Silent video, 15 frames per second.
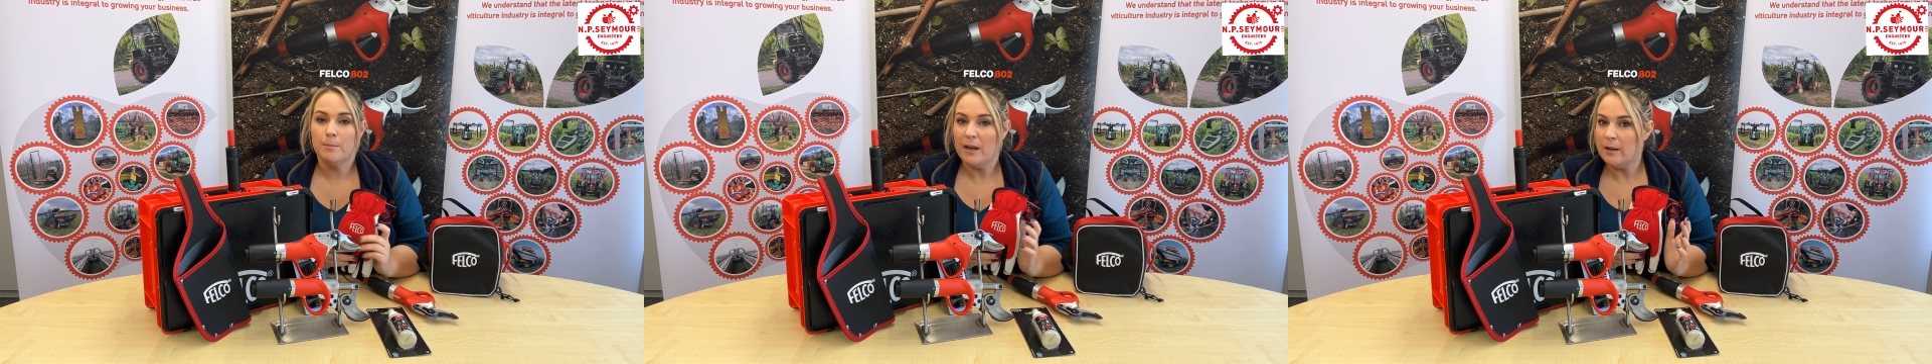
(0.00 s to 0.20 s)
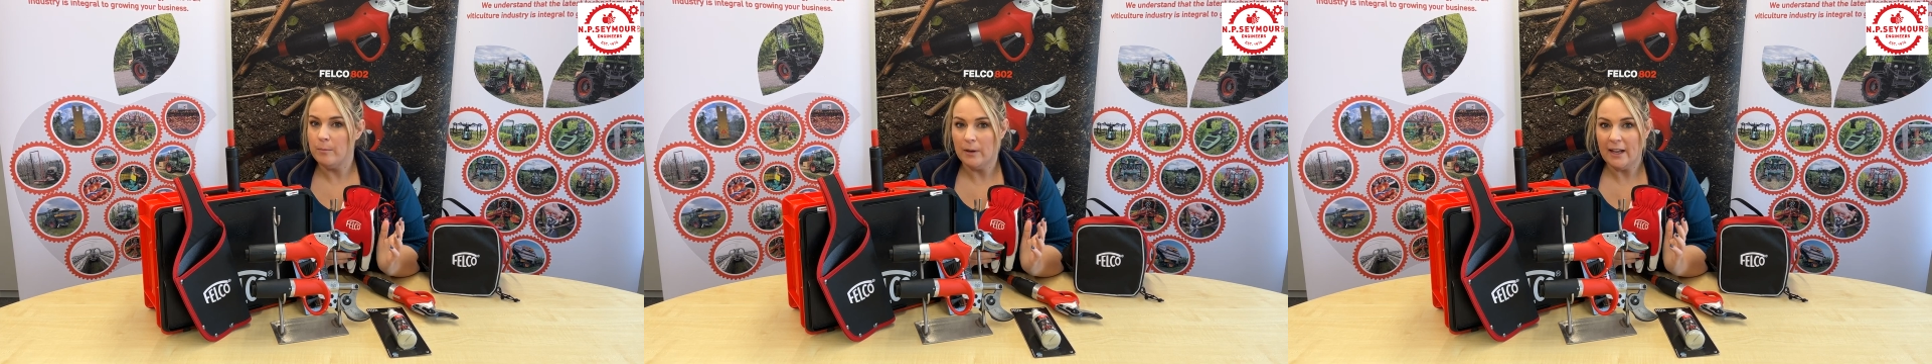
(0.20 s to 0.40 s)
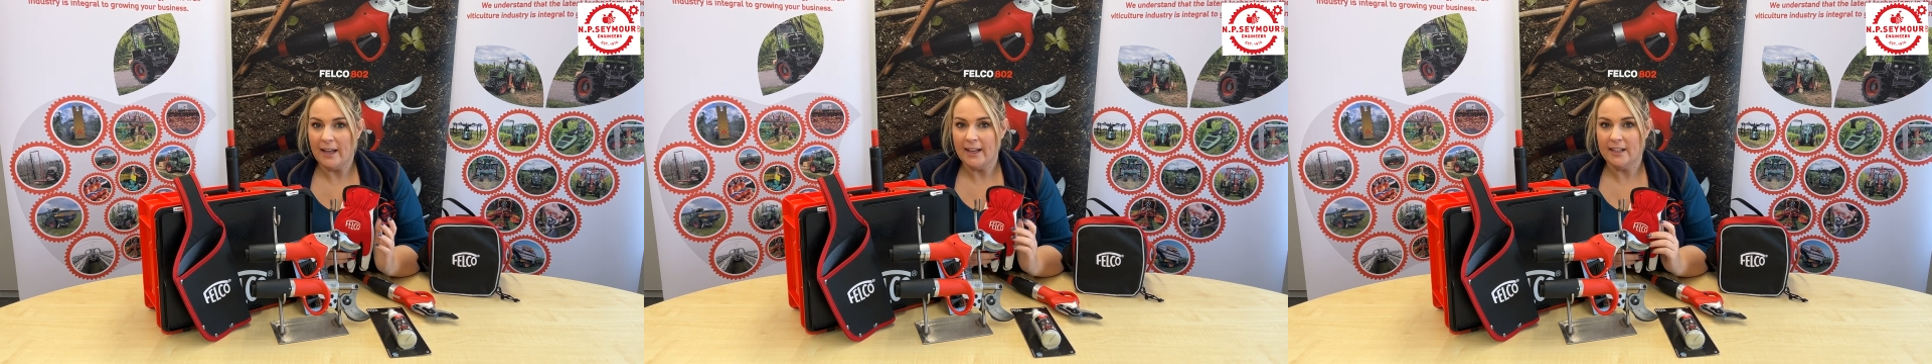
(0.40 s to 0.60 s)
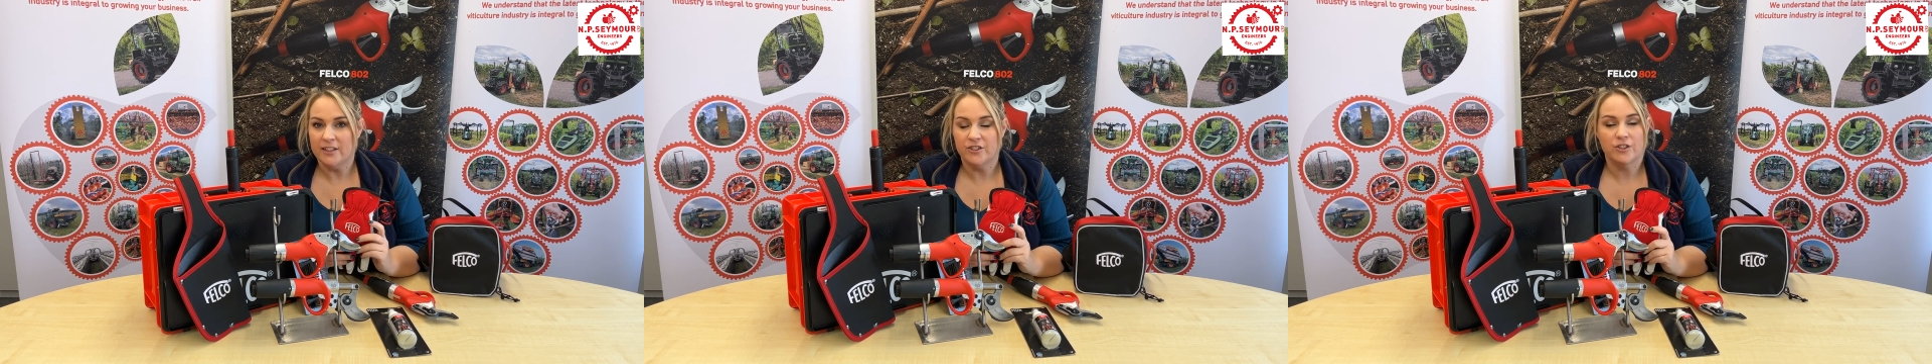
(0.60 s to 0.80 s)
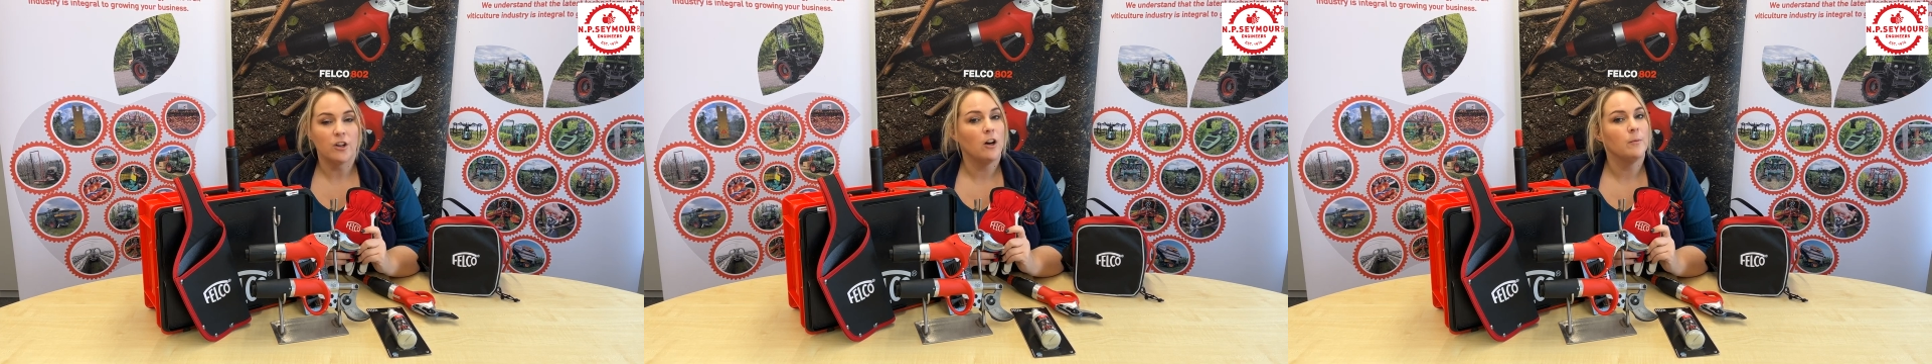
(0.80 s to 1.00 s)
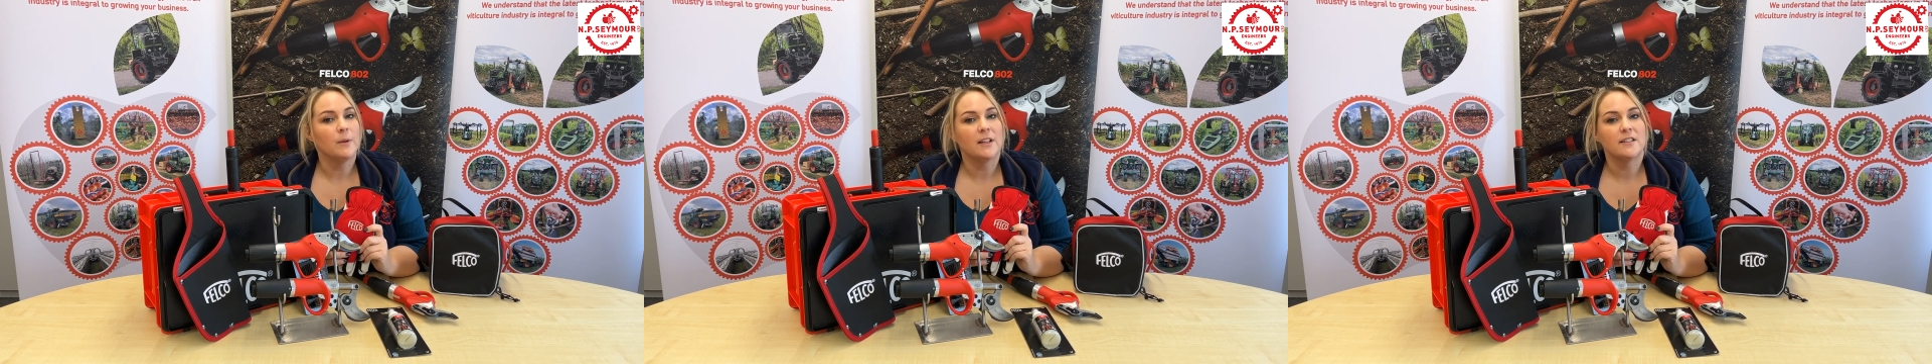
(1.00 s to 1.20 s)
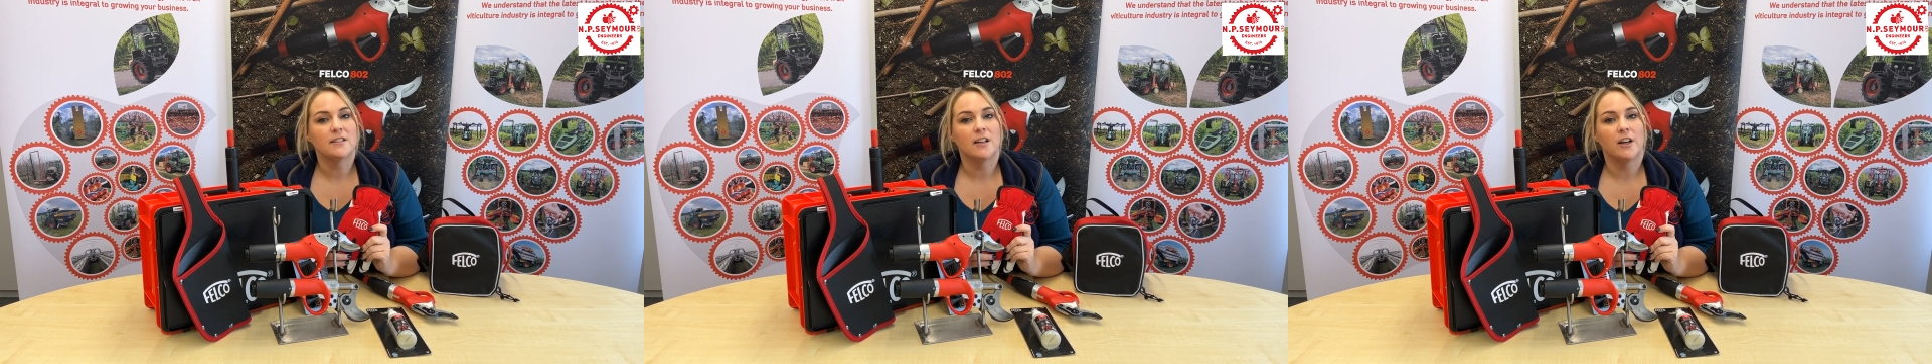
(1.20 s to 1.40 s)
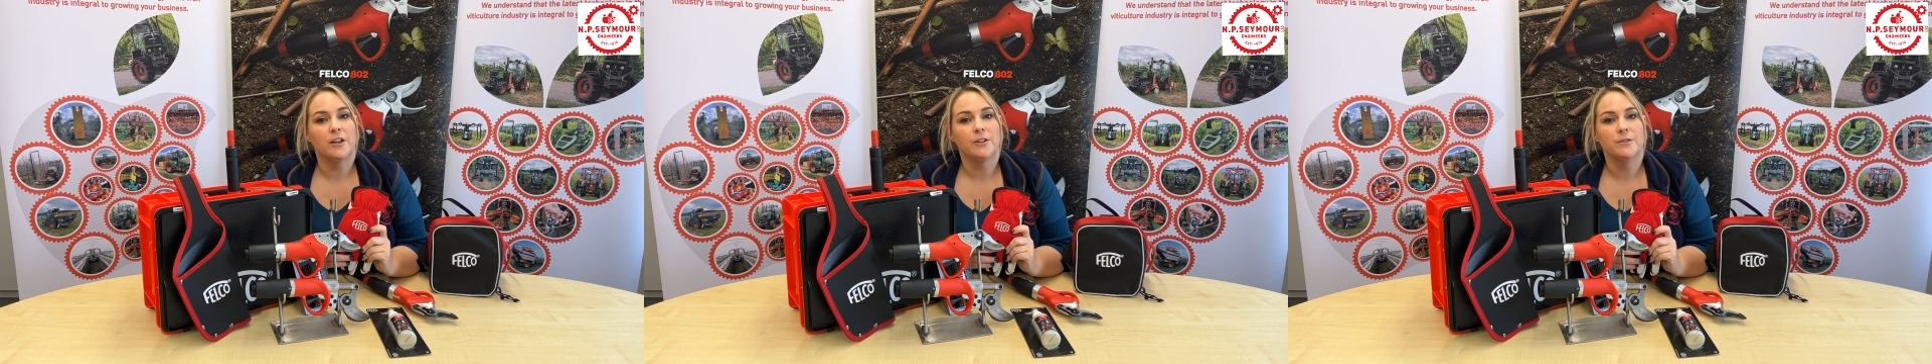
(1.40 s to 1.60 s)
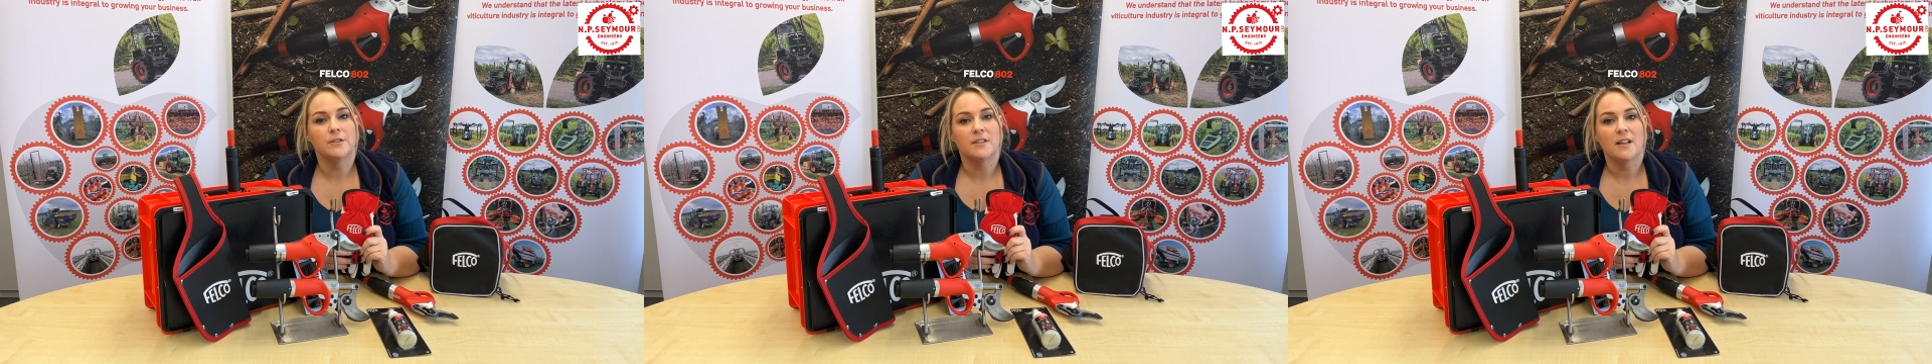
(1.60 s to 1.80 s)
blades, sharpening stones,